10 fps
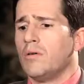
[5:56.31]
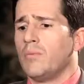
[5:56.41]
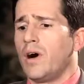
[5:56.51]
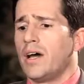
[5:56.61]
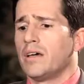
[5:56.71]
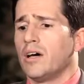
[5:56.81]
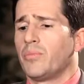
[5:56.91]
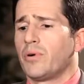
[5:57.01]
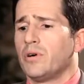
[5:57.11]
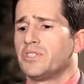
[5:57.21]
My
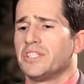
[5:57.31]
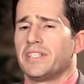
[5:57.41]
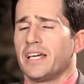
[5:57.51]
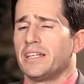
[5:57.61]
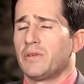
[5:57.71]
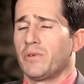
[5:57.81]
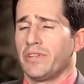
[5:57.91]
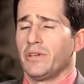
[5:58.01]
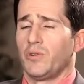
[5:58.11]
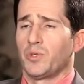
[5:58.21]
approach and technique with
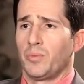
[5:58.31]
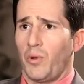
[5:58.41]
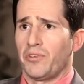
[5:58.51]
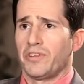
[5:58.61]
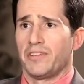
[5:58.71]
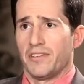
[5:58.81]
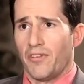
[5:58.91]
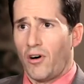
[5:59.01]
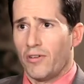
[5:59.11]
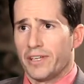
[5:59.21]
the UltraPulse is
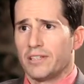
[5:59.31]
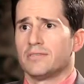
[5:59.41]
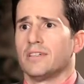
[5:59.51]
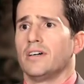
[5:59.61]
evolving.